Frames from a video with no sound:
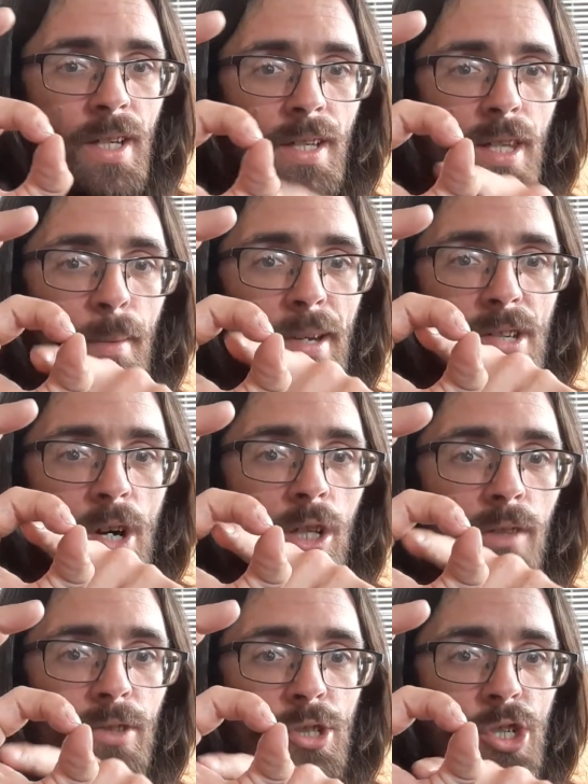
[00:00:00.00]
That means all
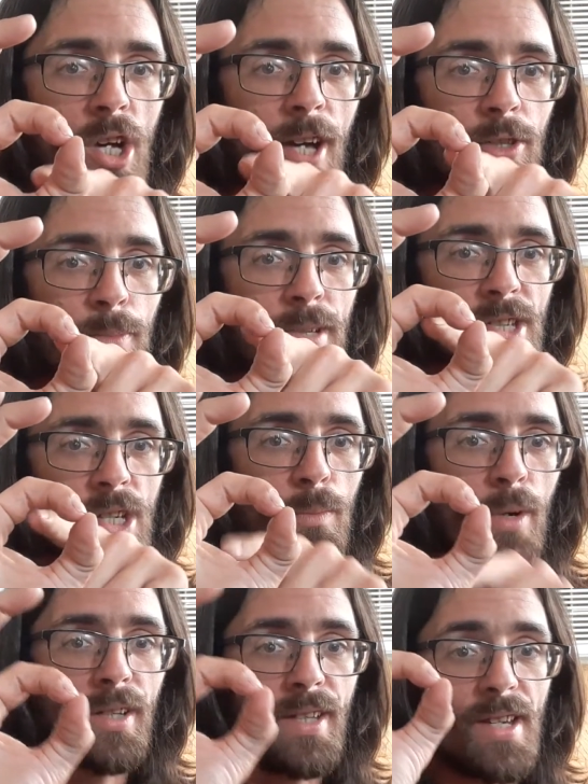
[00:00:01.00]
of your shots will be
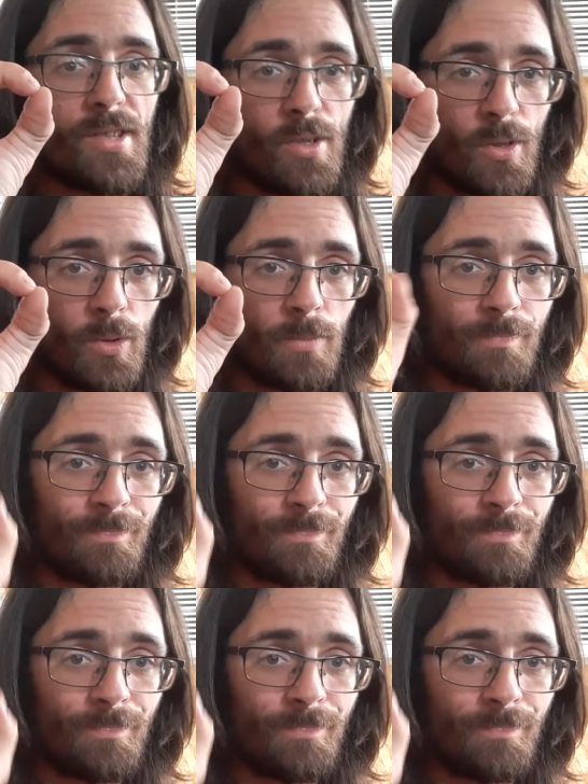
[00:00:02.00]
somewhere in that circle.